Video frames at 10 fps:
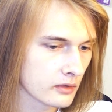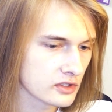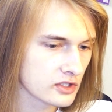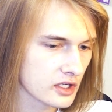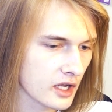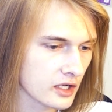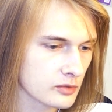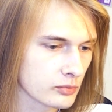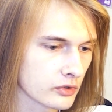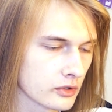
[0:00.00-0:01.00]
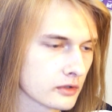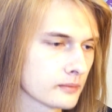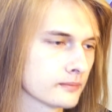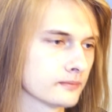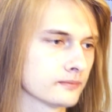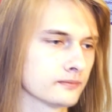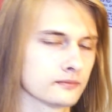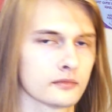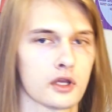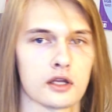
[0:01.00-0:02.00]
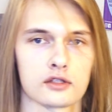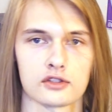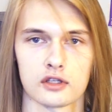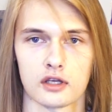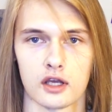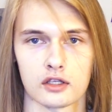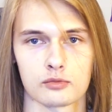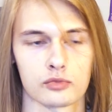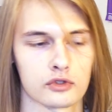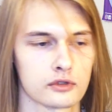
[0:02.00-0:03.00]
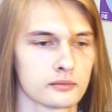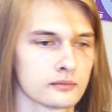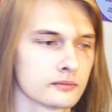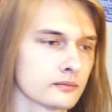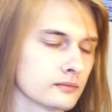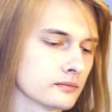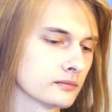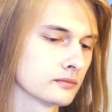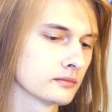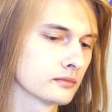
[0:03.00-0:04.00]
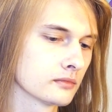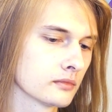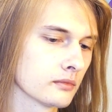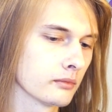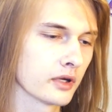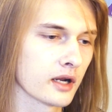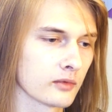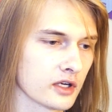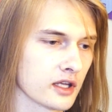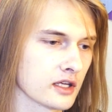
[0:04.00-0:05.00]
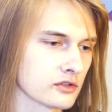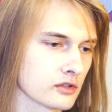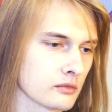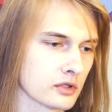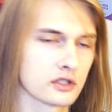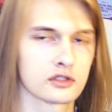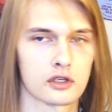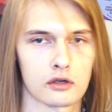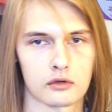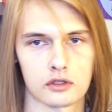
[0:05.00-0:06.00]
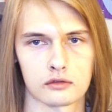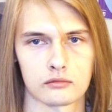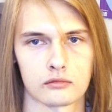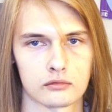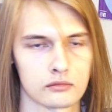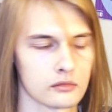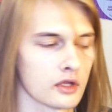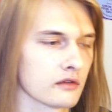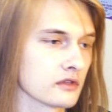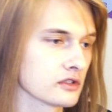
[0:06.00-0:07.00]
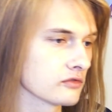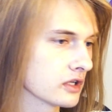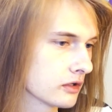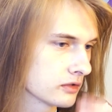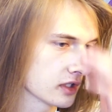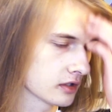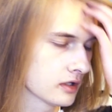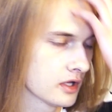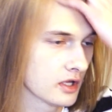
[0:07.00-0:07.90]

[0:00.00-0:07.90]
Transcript: we just hit export, and it's going to export. But I'm going to cancel it because I already have this video done.